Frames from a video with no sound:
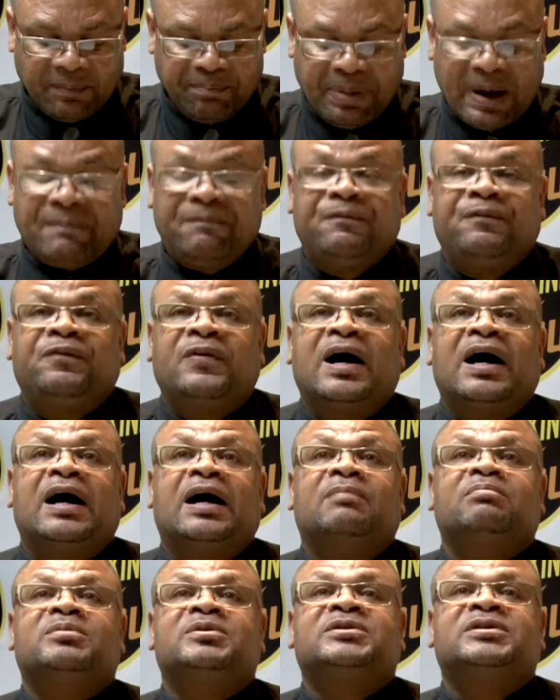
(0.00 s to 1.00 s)
Pep
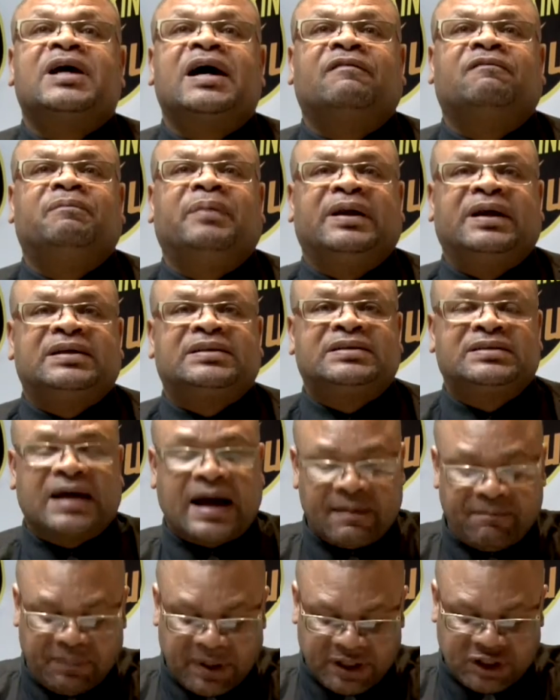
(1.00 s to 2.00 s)
farms have been
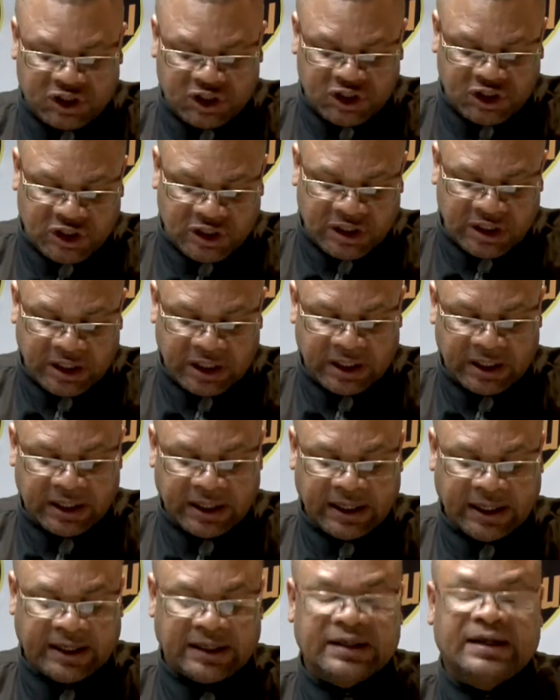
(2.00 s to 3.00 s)
established
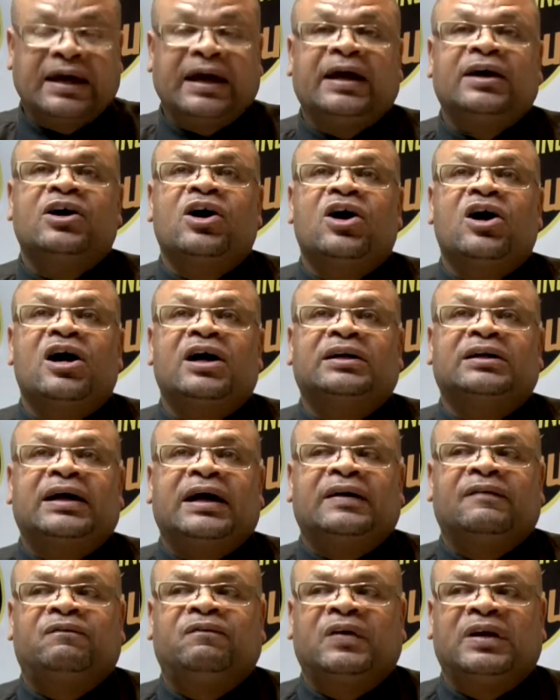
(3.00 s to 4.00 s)
in Cayon
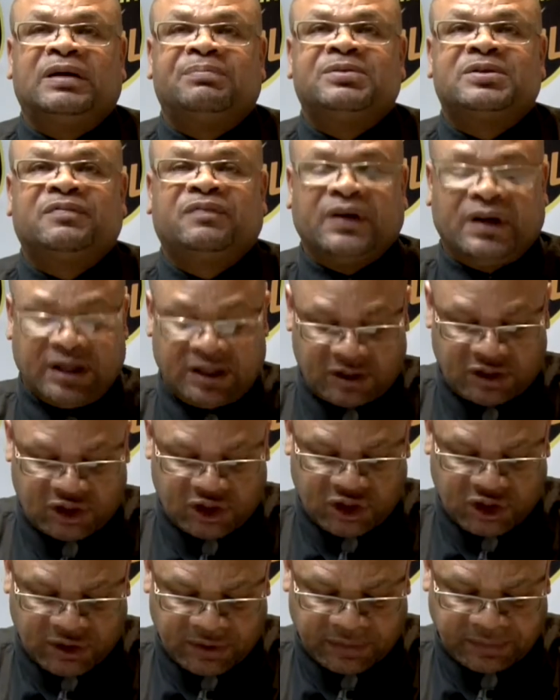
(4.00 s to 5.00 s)
and Phillips
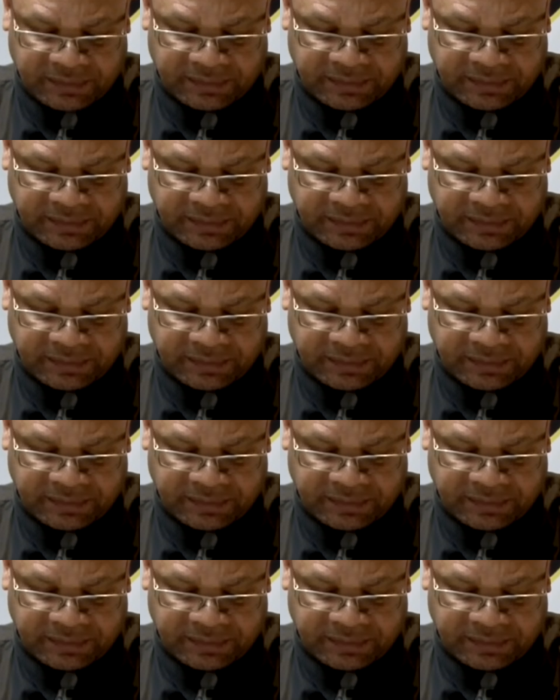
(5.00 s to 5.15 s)
Village.